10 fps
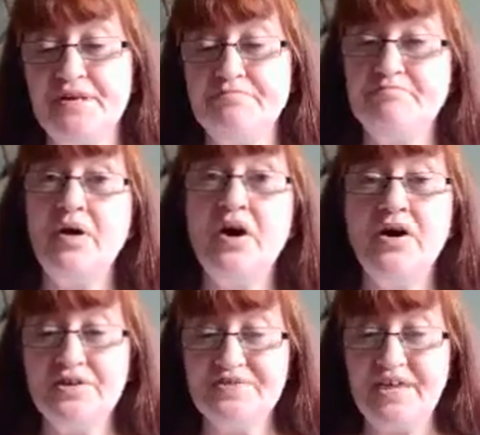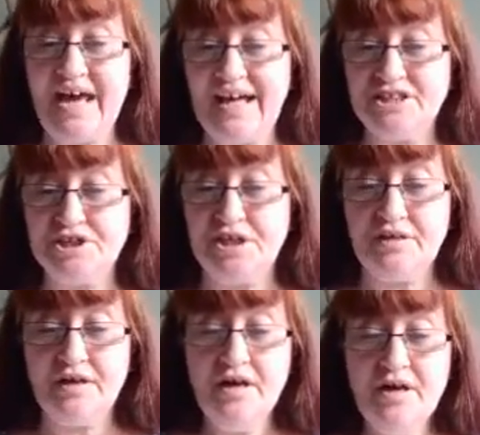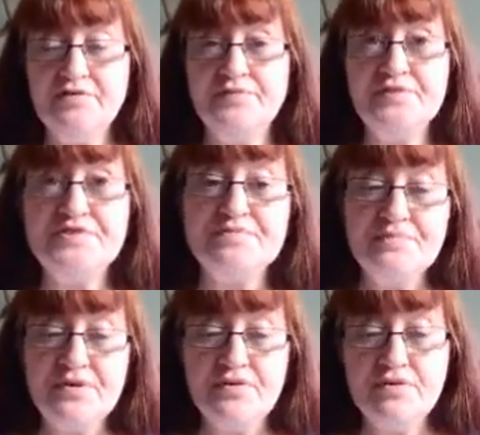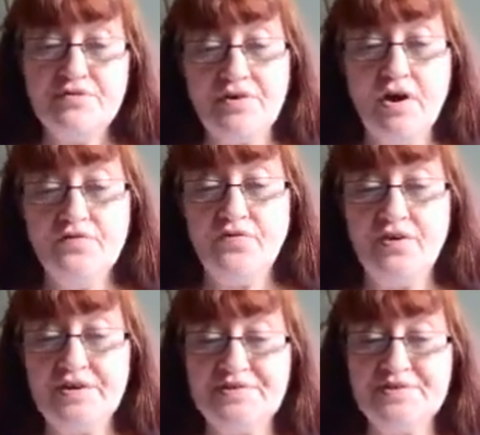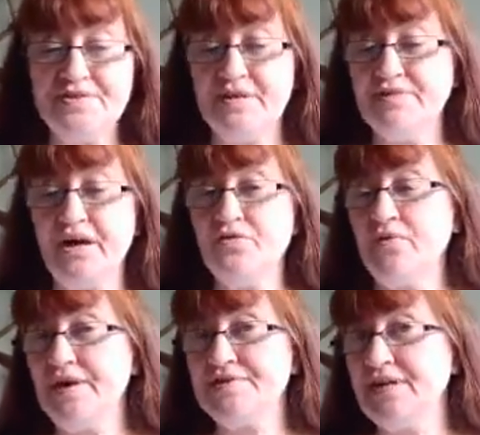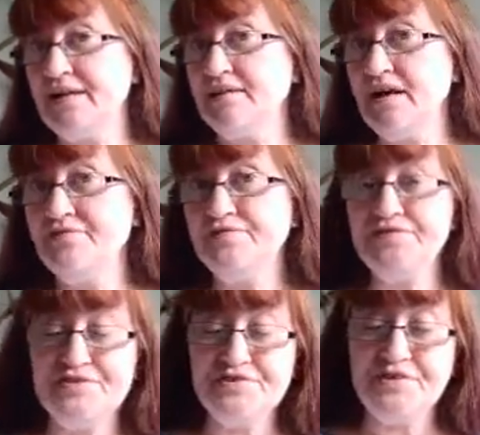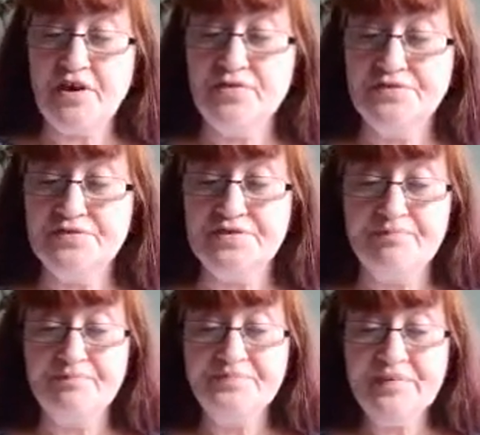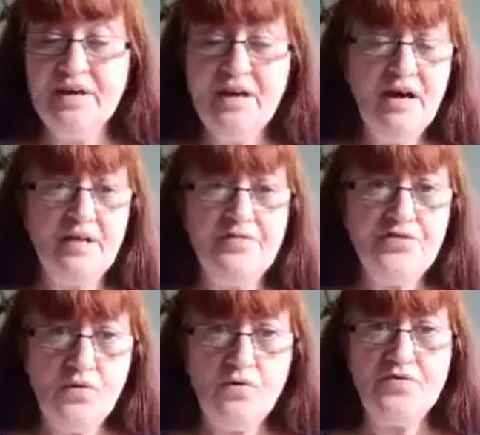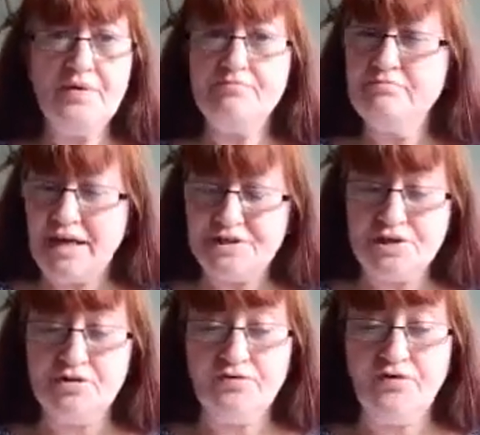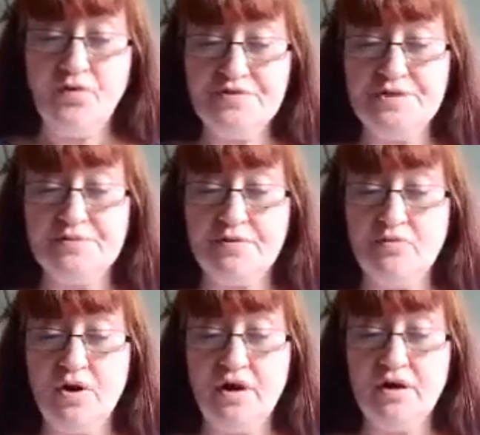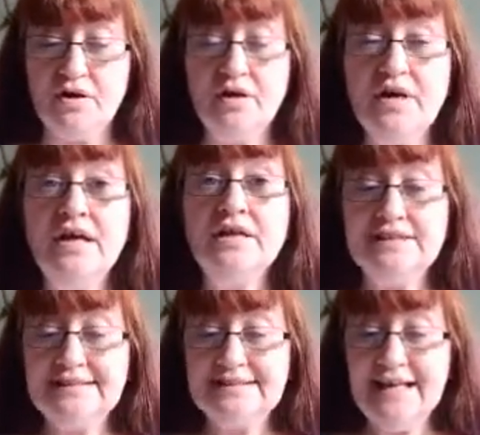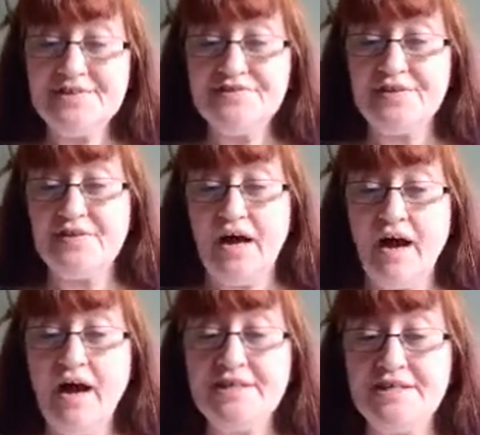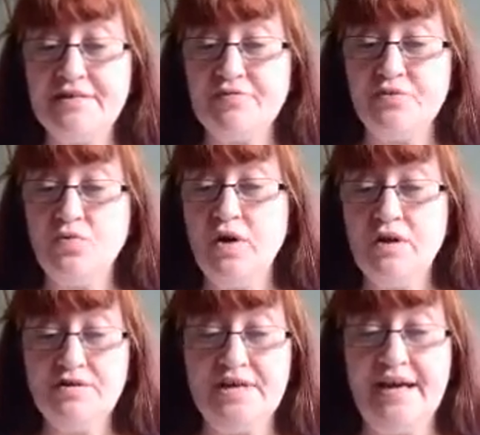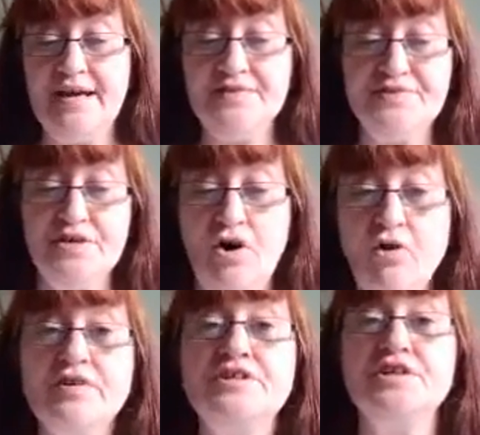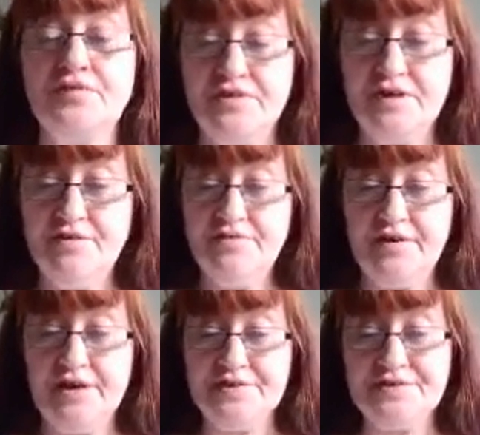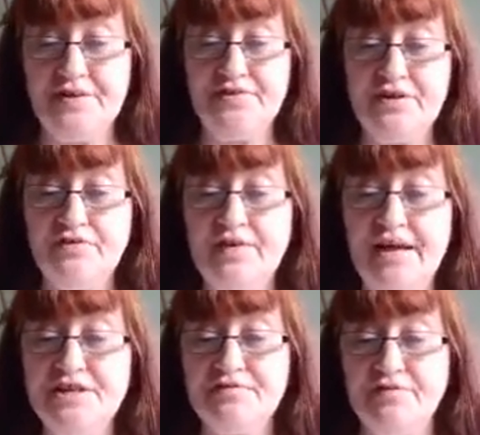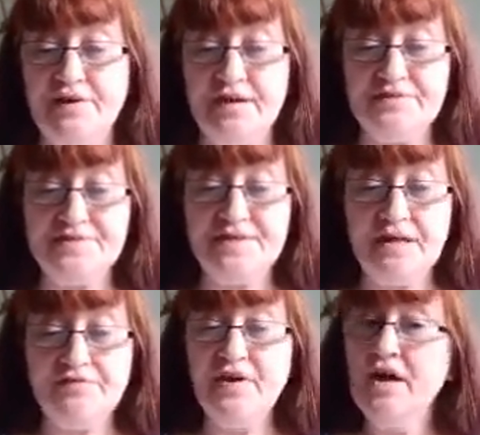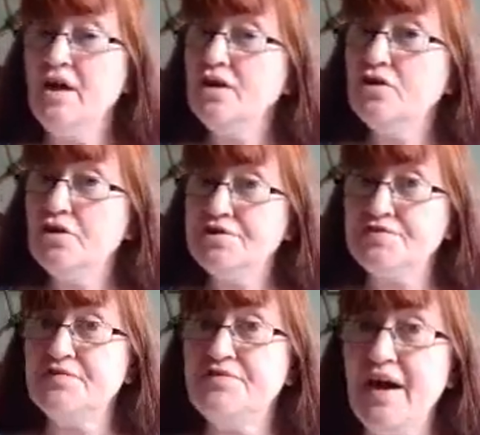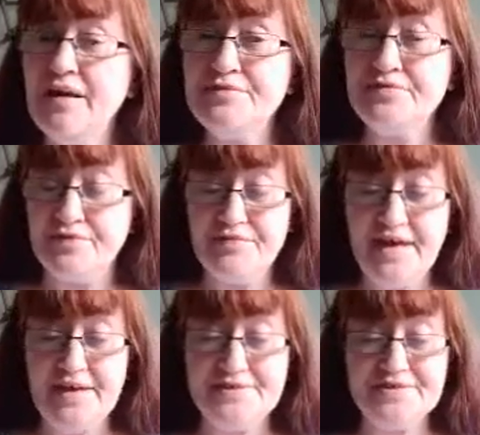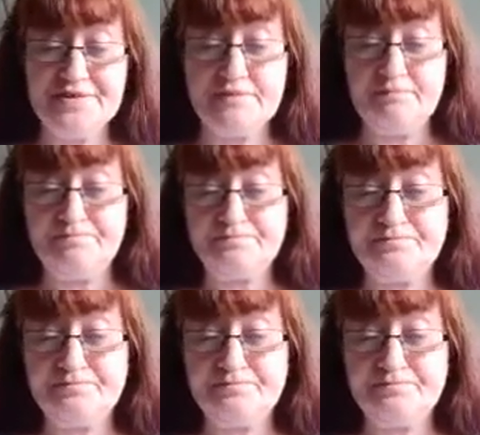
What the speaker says: seen birds hatching from the smooth ovoids that seemed otherwise like lifeless stones, and thought that magical forces were at work. She says that the idea of the world egg as the origin of the universe and the creator of life itself could have developed from this.